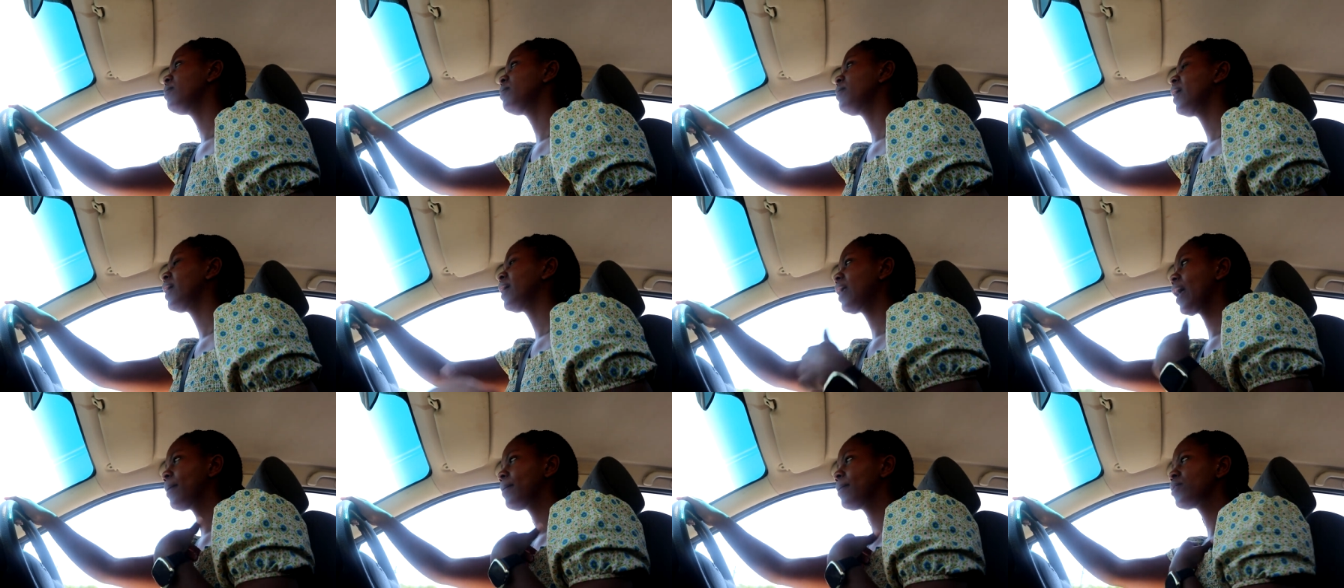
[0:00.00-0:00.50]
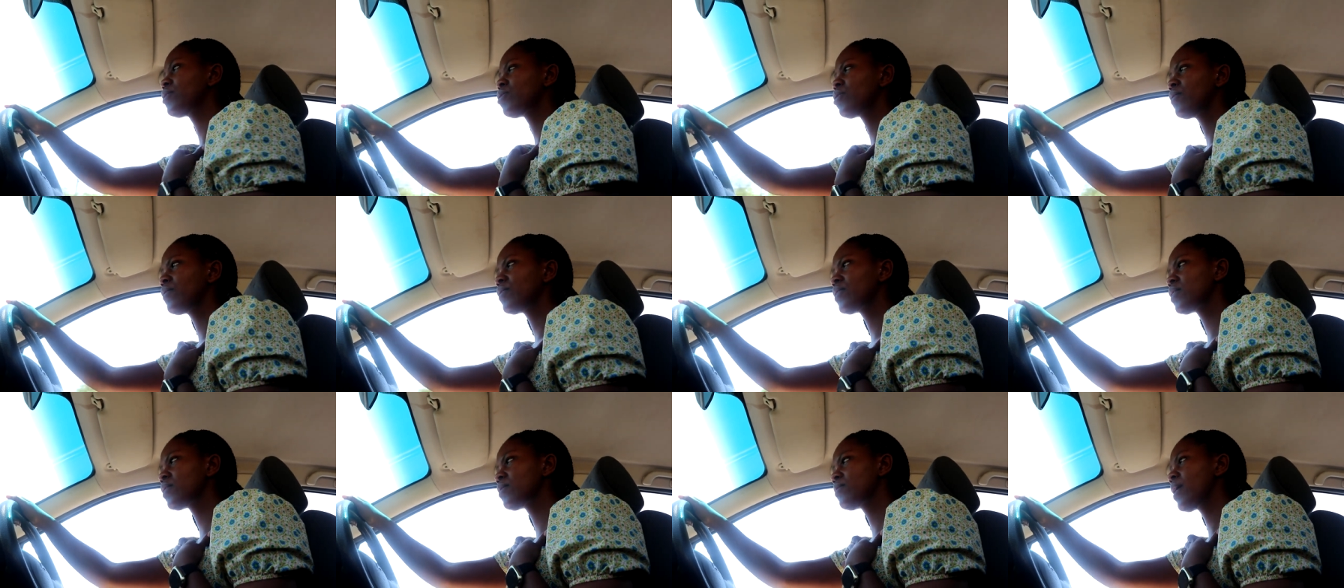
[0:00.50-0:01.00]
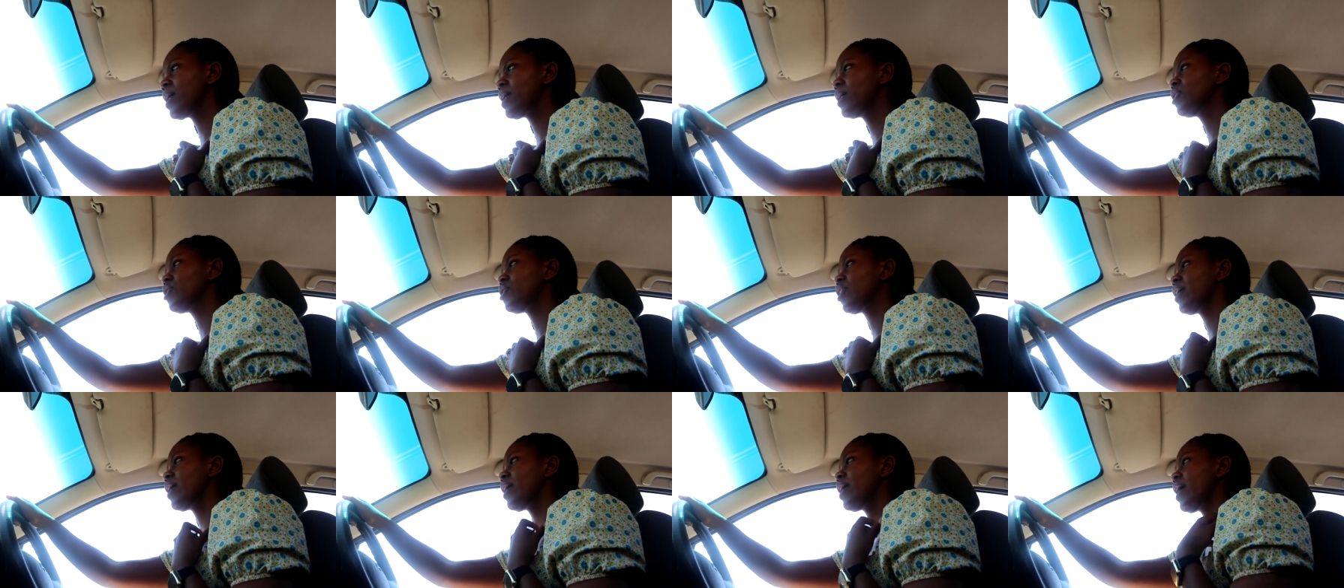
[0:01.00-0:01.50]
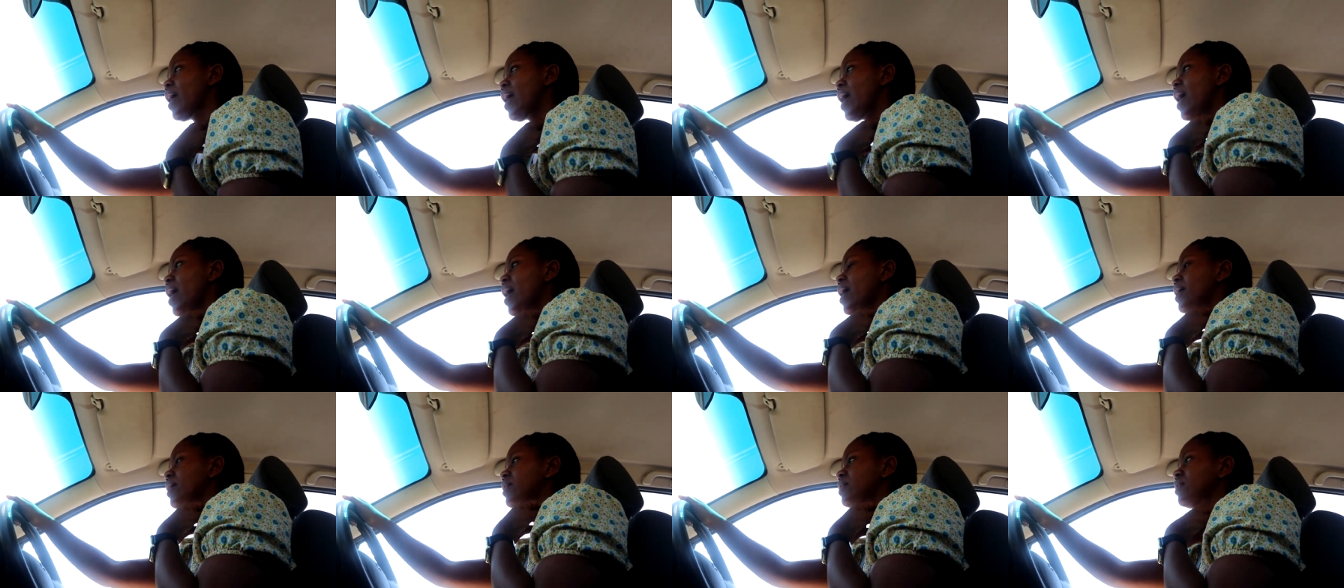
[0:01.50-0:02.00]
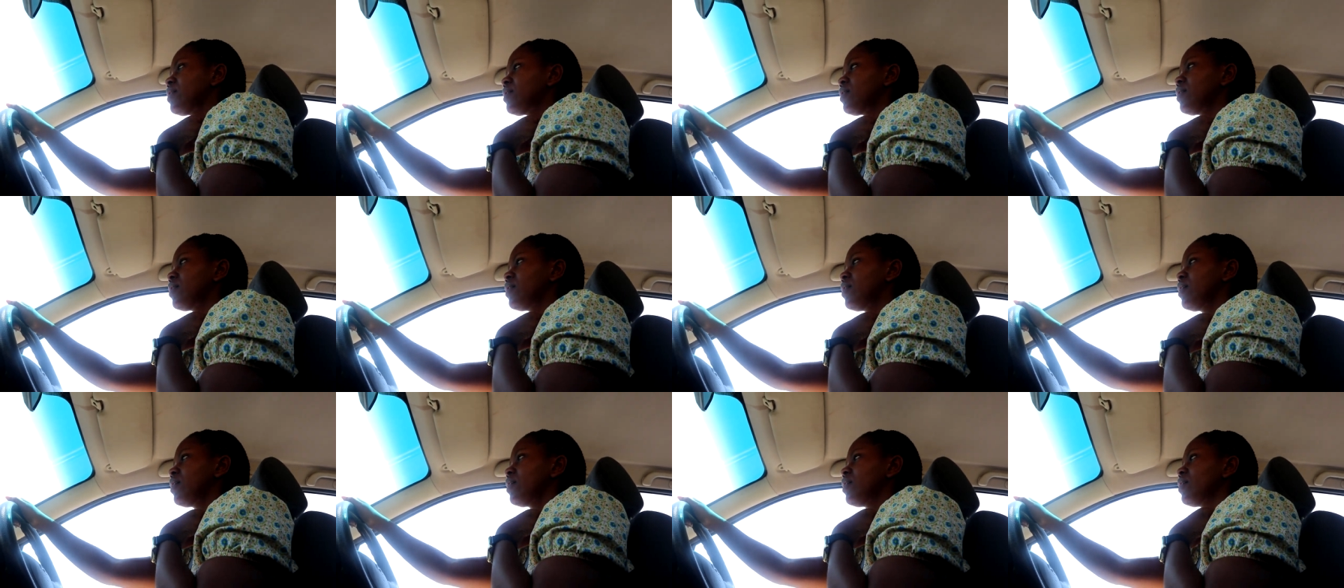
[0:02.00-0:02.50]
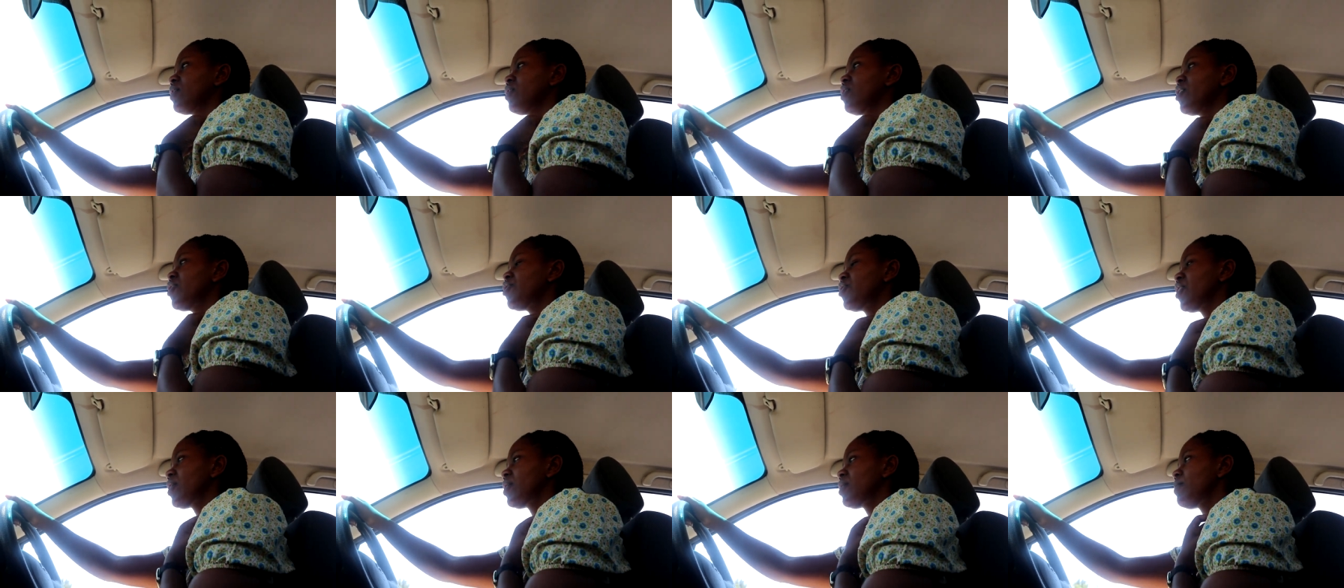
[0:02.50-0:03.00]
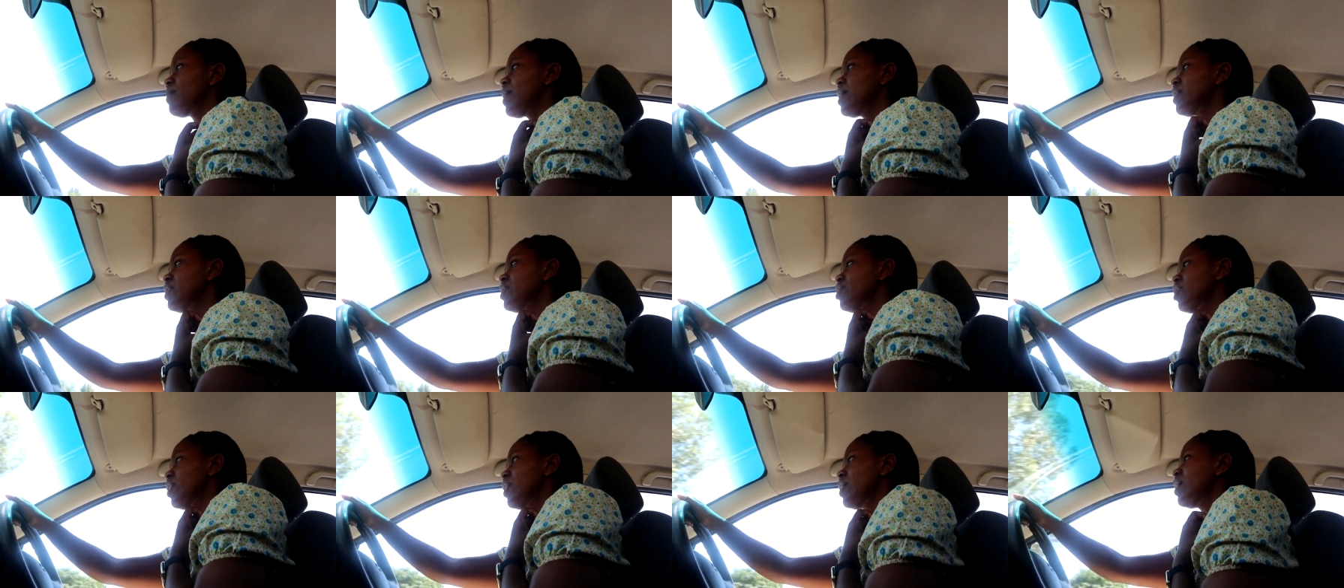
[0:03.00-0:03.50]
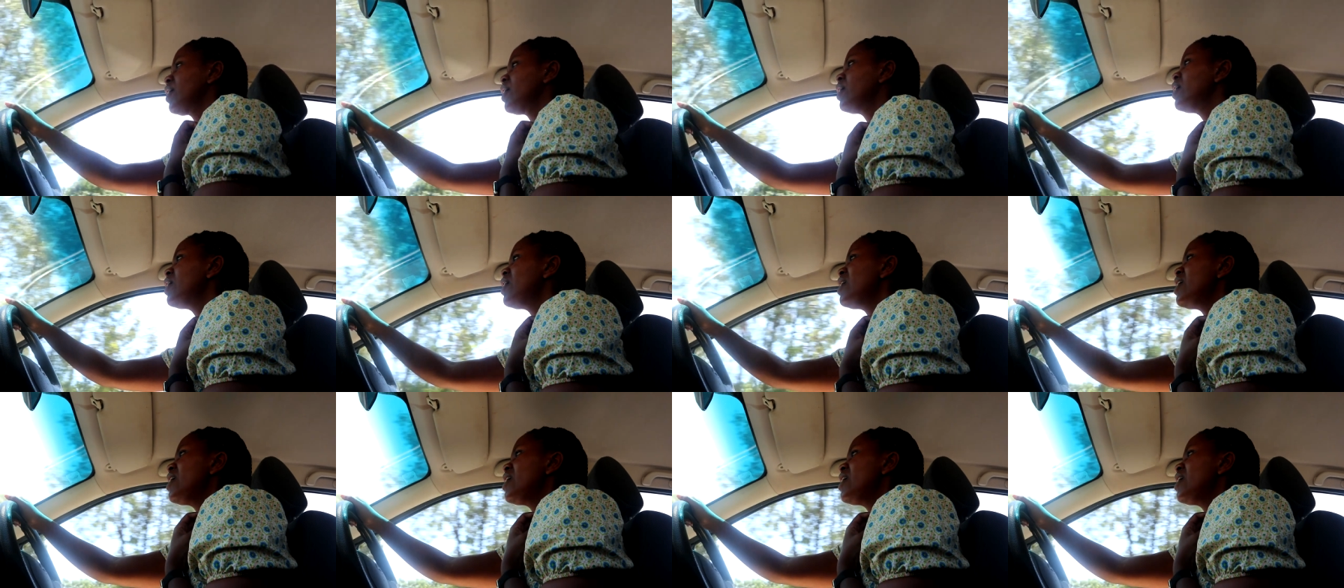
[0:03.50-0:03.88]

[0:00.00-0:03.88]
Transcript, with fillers: my cabin services manager, and the contract manager,